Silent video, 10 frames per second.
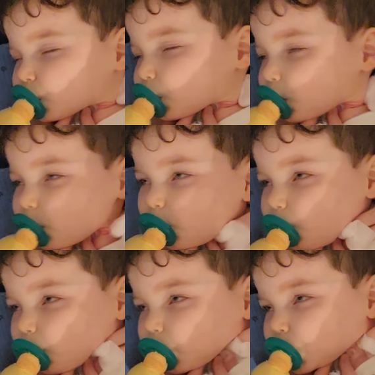been
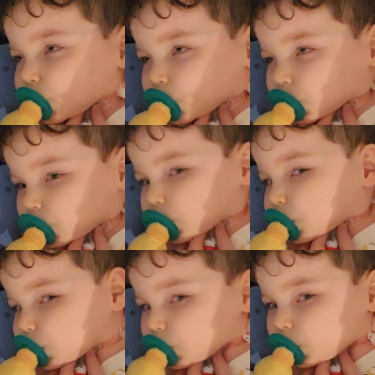relatively
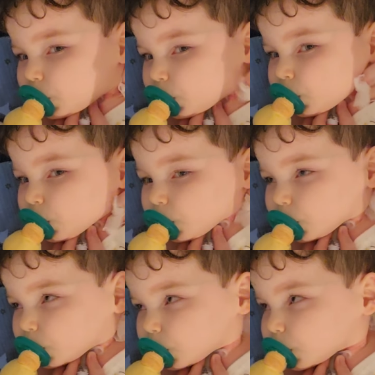healthy and
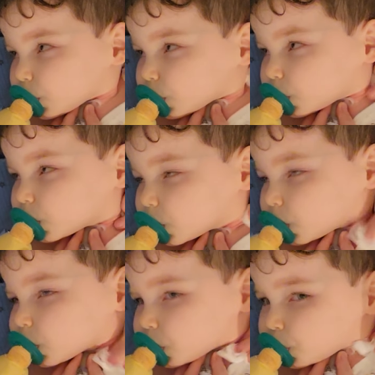he has never had an
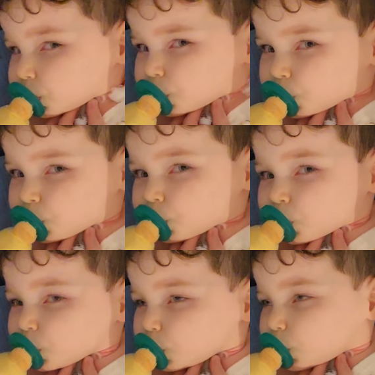issue with his
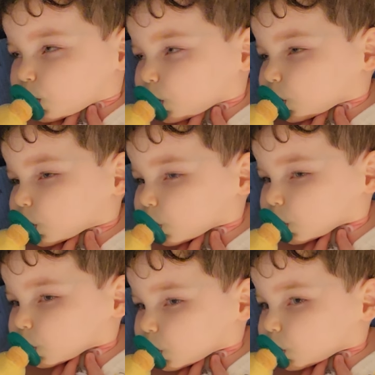neck, so
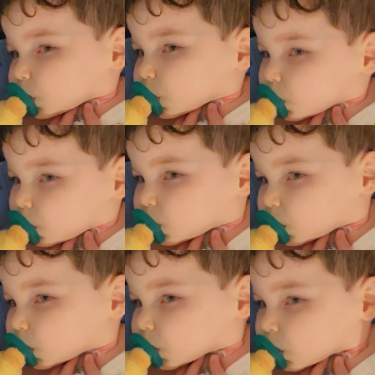
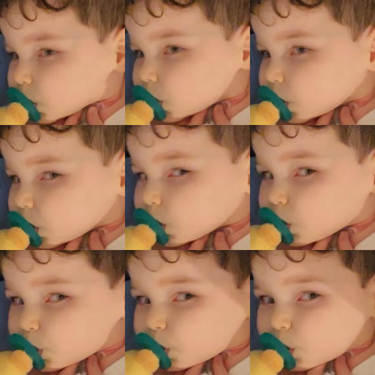we do it
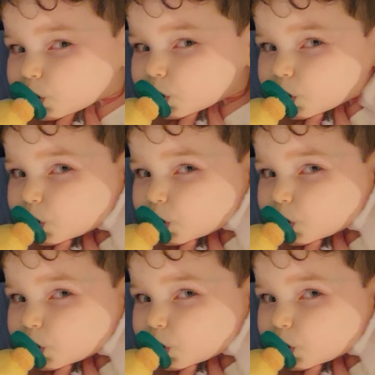like this.